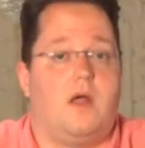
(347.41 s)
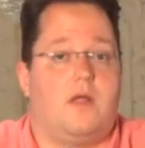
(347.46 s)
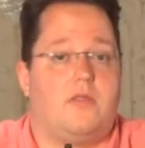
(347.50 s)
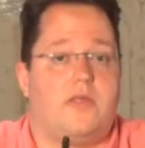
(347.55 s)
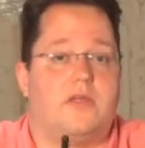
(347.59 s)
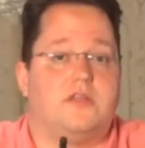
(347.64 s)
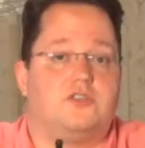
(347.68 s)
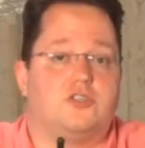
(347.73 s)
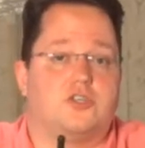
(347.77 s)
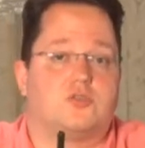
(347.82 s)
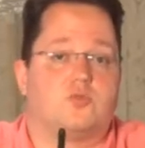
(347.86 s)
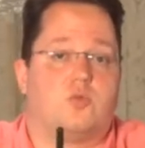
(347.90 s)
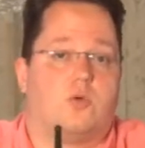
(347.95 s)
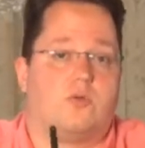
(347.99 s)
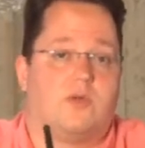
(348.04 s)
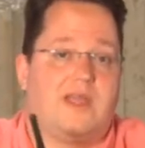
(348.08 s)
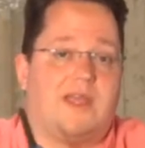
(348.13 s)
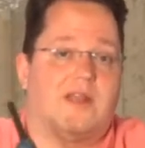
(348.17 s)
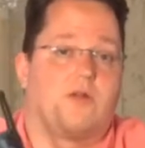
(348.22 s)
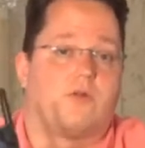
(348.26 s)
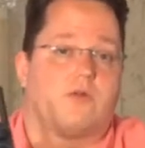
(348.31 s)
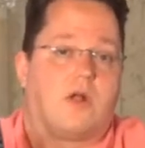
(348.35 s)
They just
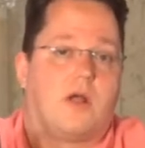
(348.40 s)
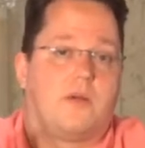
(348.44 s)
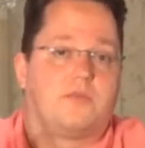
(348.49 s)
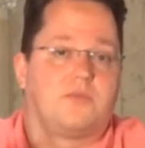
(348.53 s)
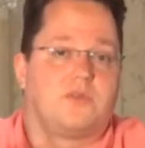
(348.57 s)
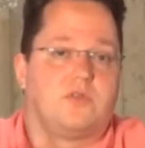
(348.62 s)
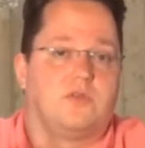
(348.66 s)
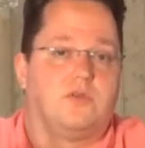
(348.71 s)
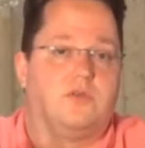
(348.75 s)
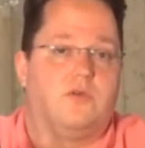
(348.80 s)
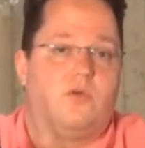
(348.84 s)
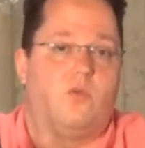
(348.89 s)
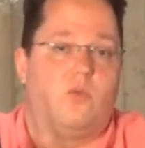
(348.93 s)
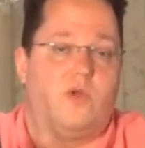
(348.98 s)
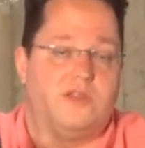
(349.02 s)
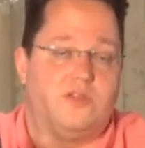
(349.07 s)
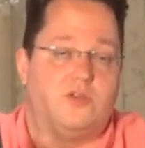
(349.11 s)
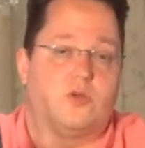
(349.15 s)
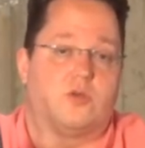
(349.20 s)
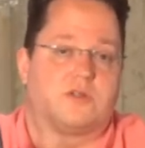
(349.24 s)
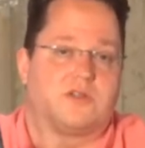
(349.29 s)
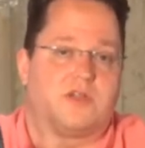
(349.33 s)
won't interrupt
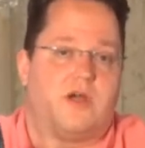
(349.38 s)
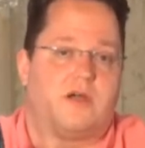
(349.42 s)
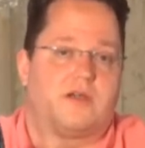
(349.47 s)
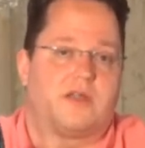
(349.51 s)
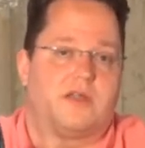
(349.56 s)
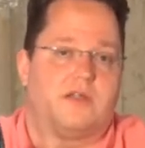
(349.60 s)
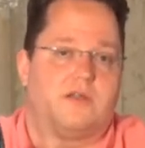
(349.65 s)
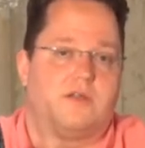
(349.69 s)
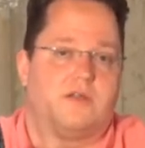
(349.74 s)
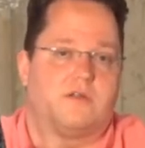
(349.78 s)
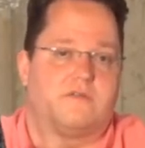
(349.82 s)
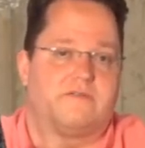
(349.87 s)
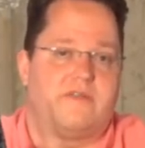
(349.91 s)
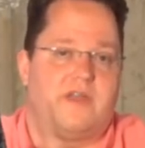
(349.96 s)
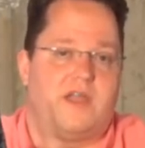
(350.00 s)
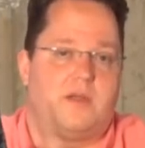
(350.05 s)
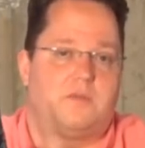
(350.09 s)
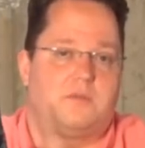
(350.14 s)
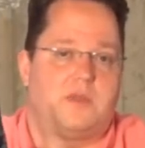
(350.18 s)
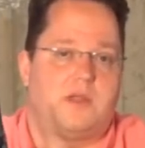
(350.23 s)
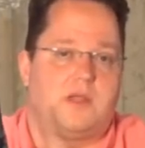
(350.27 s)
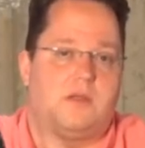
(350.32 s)
when you're talking to your
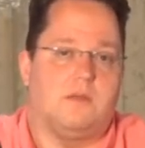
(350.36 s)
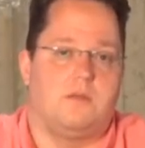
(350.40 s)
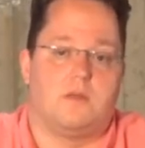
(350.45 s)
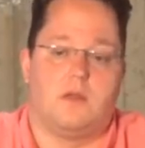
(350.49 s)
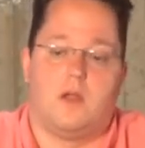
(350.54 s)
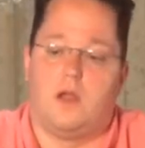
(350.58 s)
family.